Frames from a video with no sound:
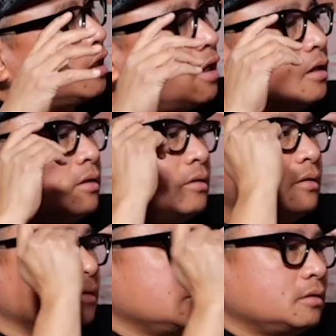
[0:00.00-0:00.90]

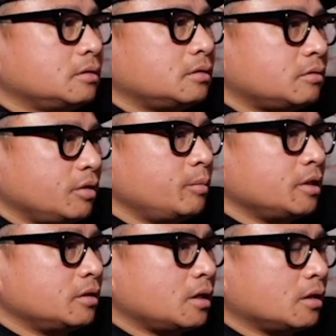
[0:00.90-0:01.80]
here's $3
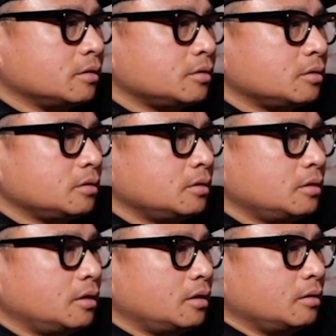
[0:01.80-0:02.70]
million,
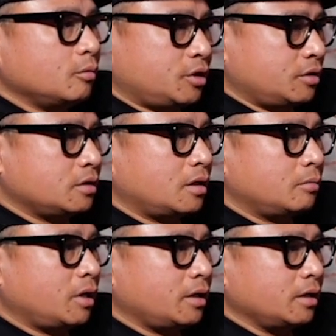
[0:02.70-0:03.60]
which is a ton of
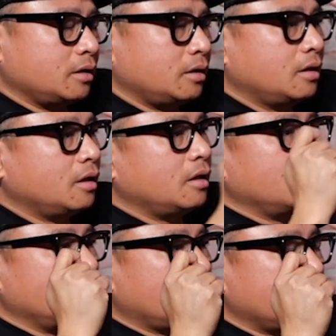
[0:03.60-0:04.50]
money,
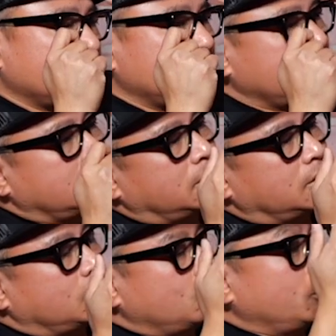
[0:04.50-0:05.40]
but
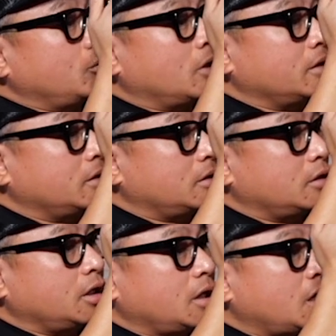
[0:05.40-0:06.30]
we want
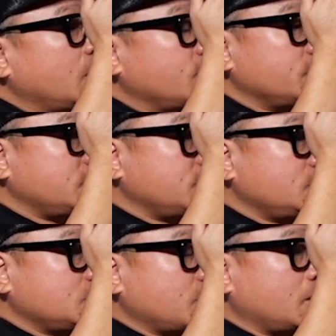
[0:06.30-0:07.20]
every TV
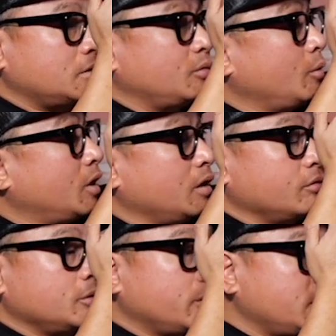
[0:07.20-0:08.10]
spot, we want
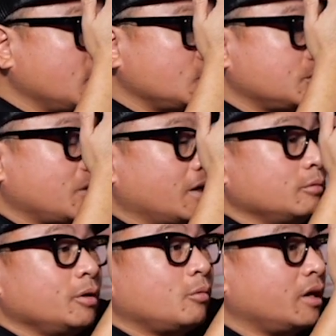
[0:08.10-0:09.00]
every radio spot,
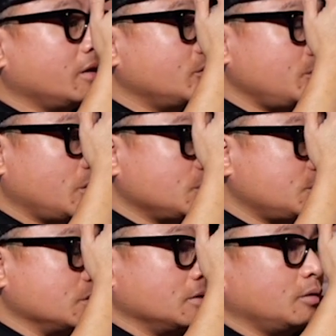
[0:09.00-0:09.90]
we want every
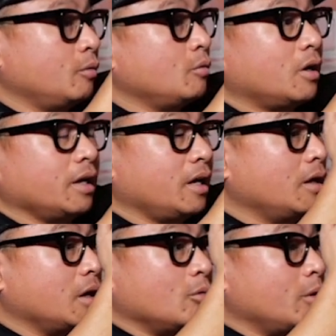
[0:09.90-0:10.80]
poster, we want
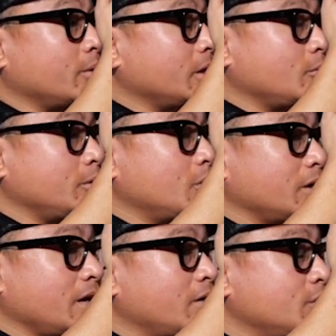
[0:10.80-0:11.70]

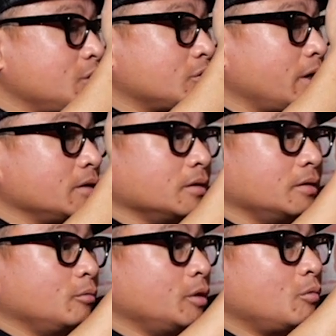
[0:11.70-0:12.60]
every trailer,
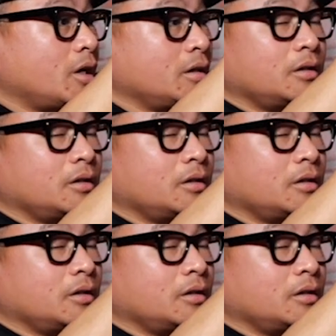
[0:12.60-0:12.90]
we want,